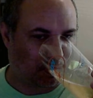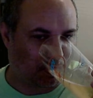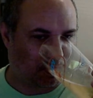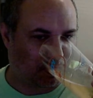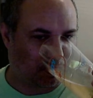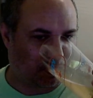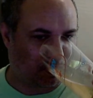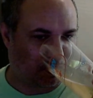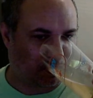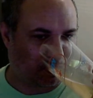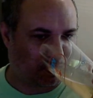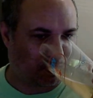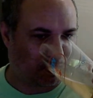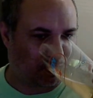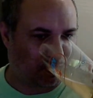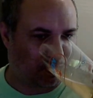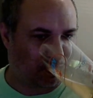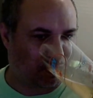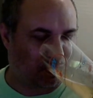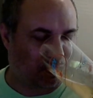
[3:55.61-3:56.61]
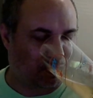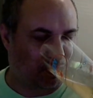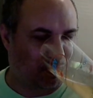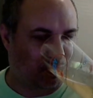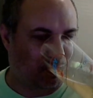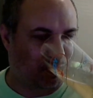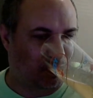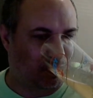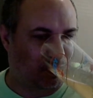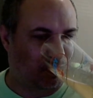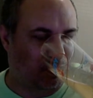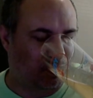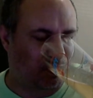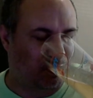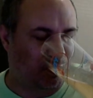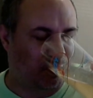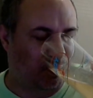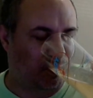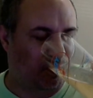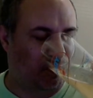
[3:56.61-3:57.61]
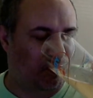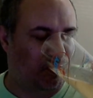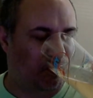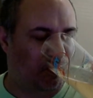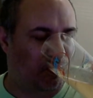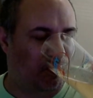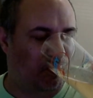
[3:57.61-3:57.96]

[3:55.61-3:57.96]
(no one is talking)